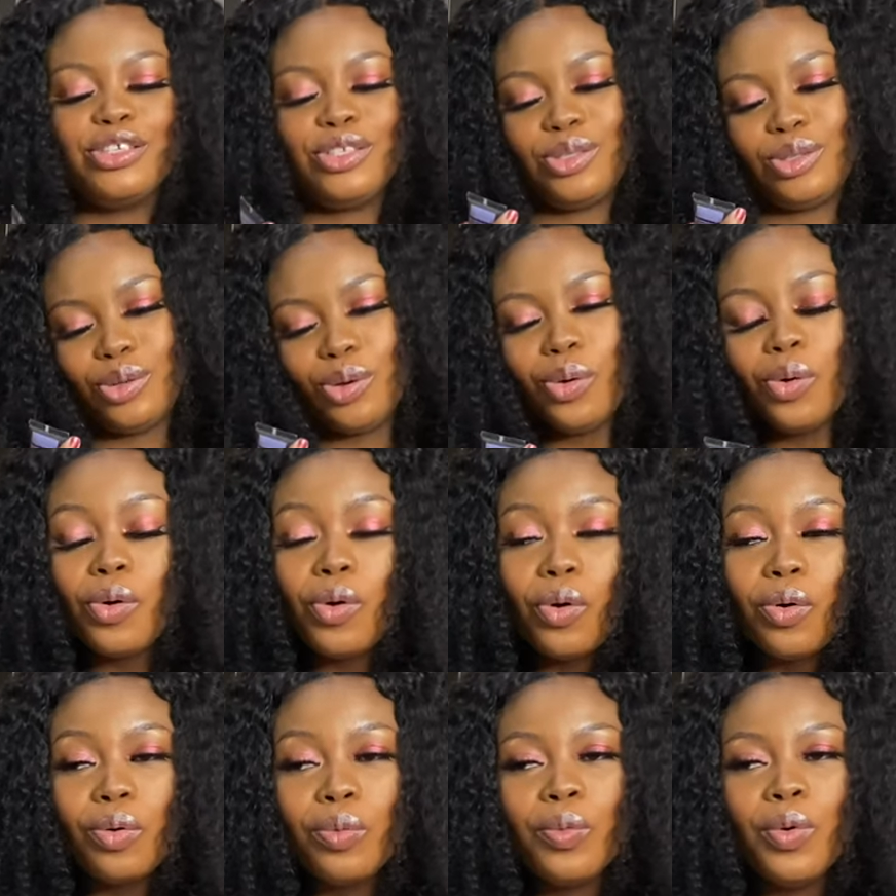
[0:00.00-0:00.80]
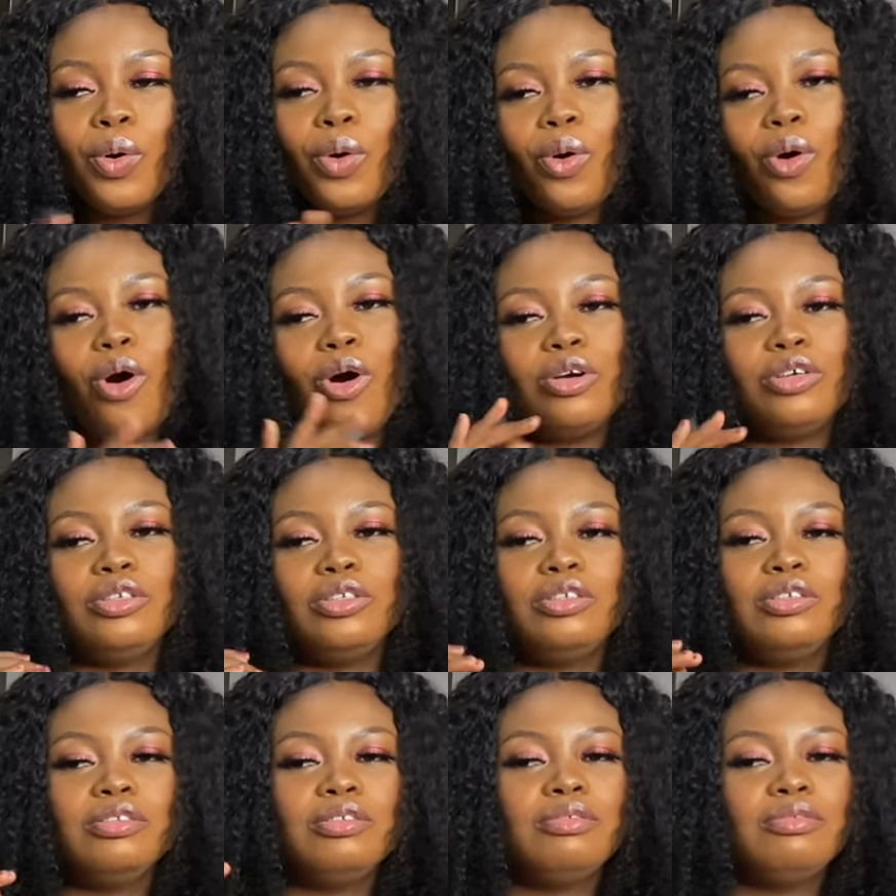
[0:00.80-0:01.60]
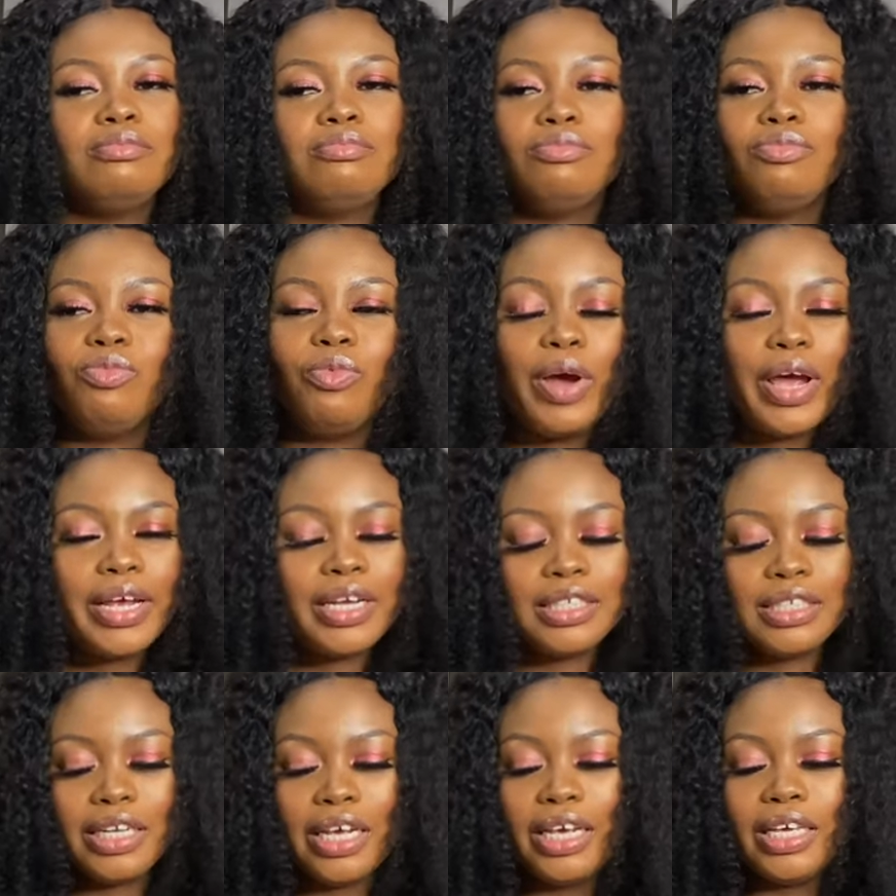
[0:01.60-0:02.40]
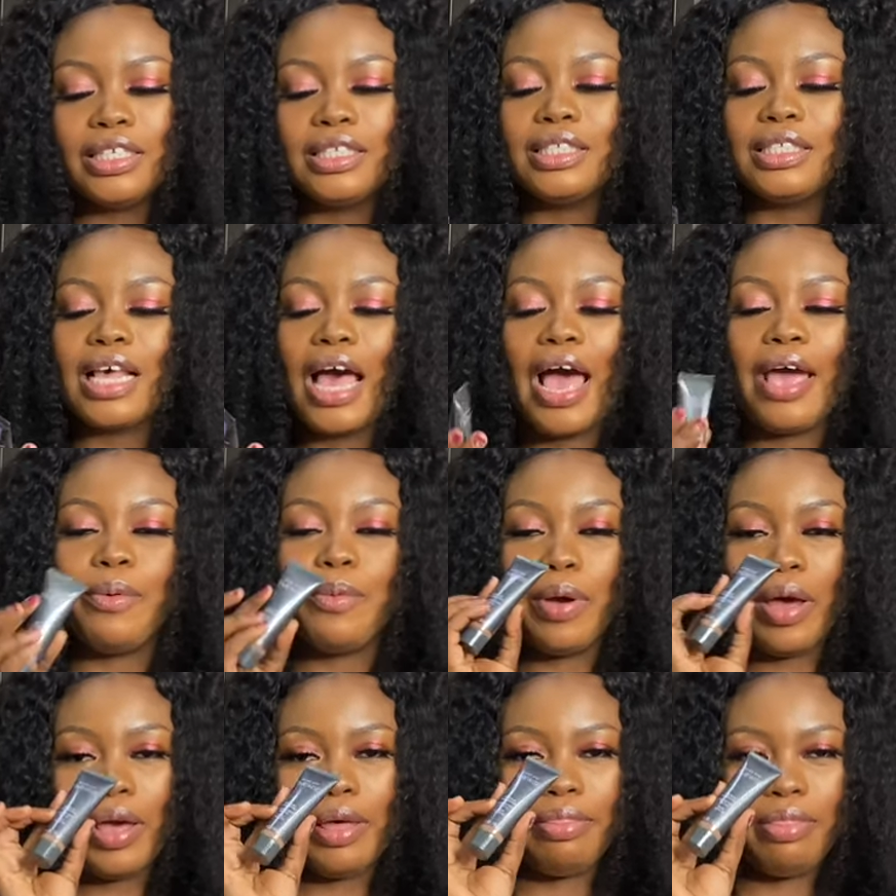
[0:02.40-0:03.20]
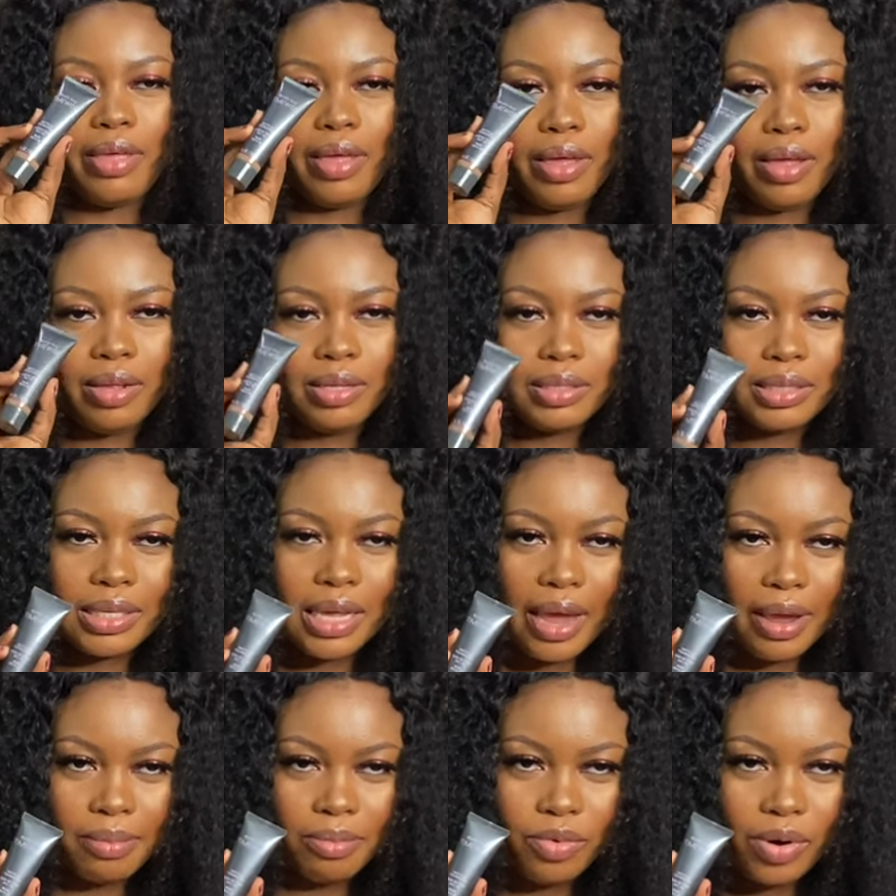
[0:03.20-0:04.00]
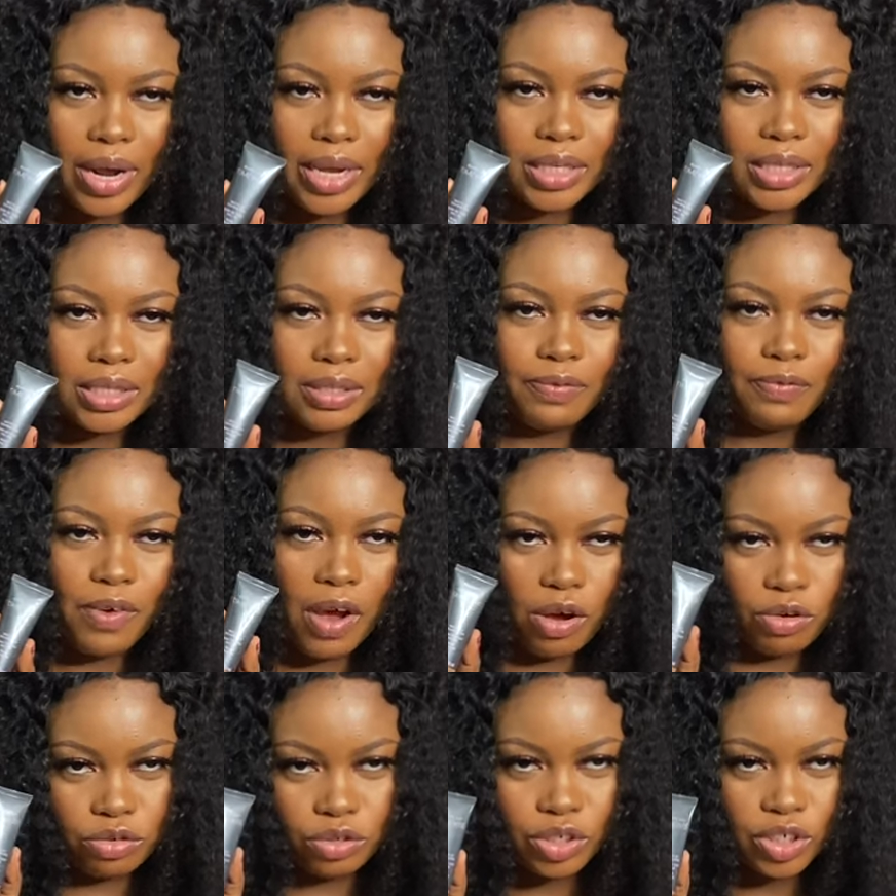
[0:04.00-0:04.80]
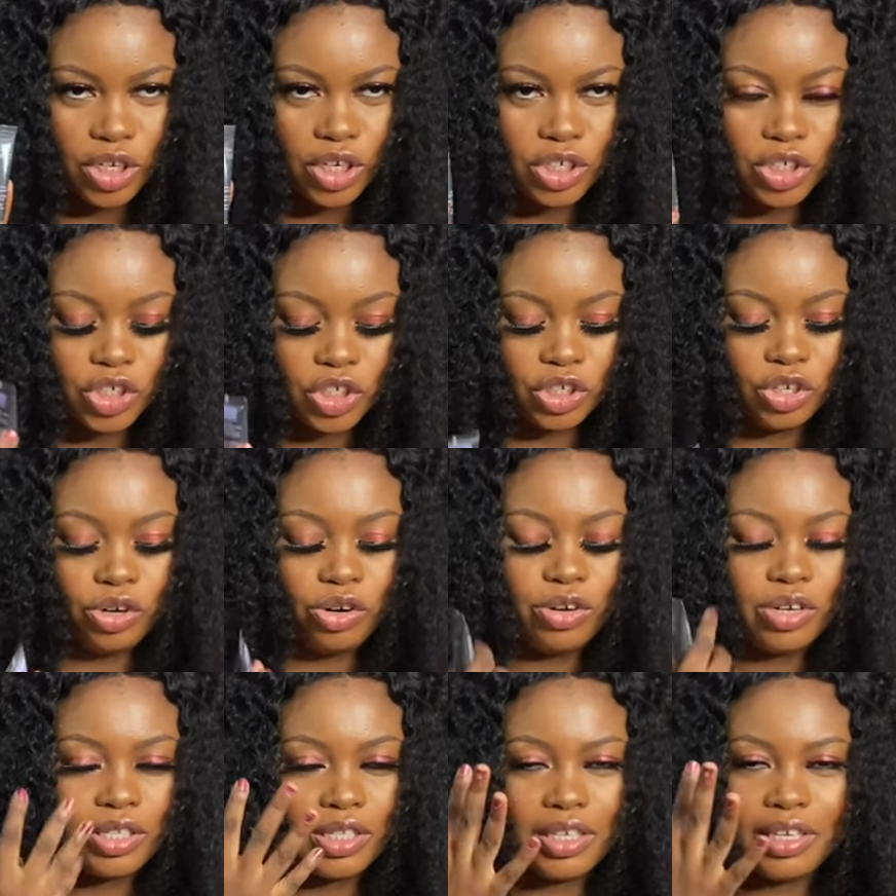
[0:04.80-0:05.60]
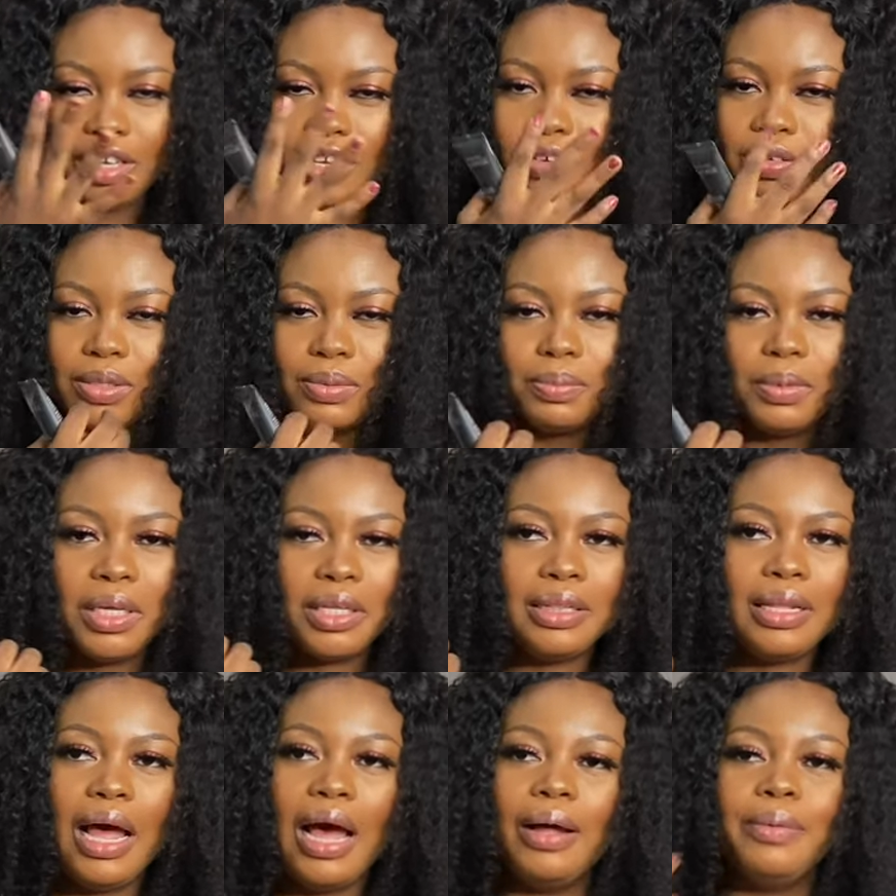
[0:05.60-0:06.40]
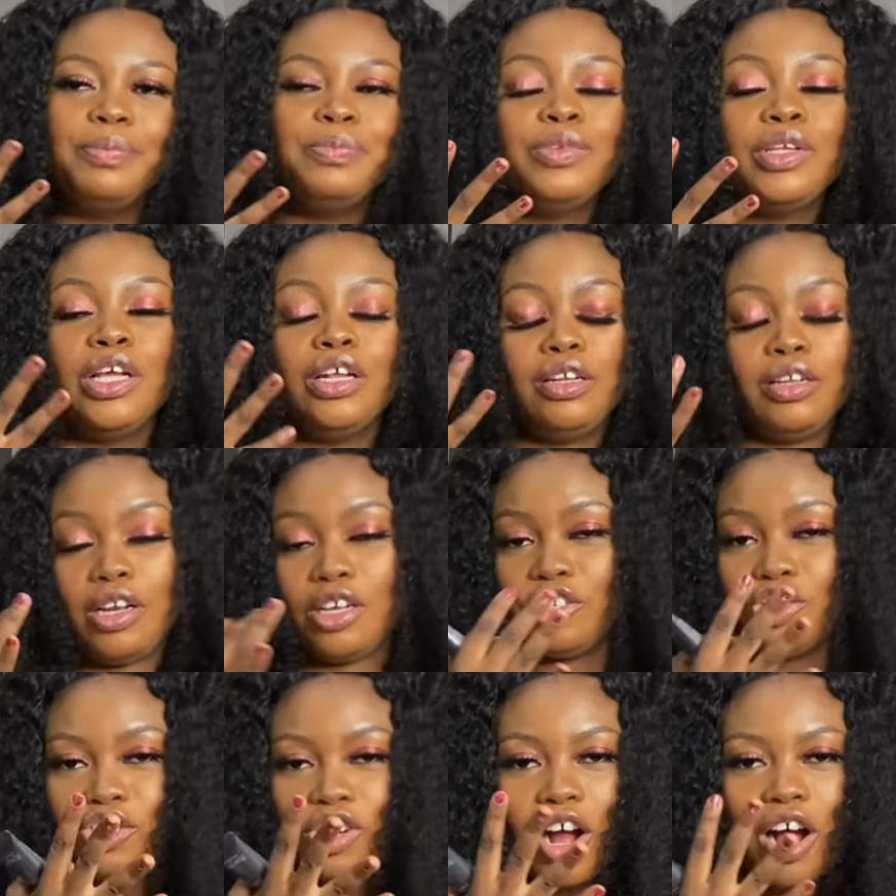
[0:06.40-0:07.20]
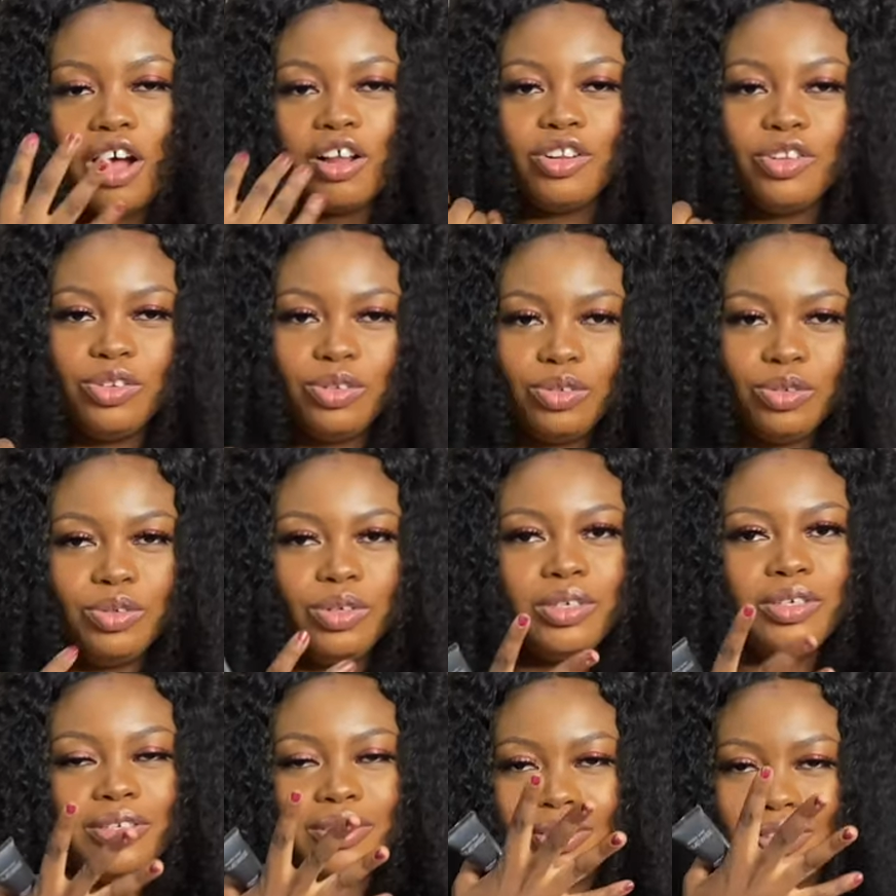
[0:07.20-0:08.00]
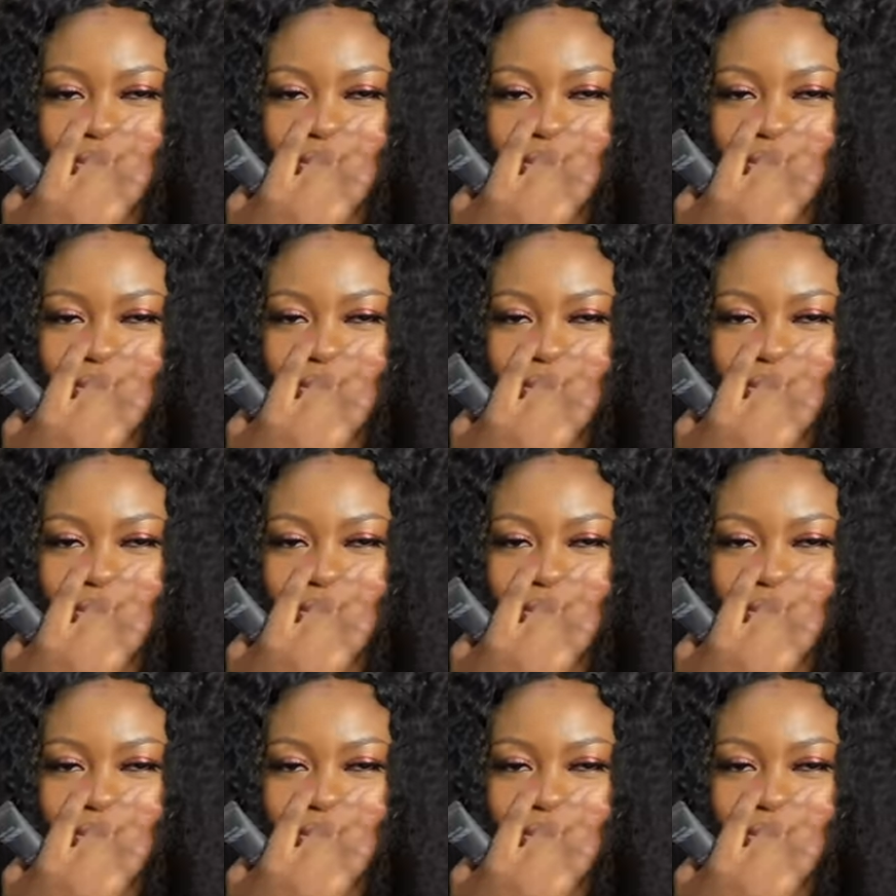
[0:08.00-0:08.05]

So on work days I wear the Time Wise foundation because it gives me that natural look,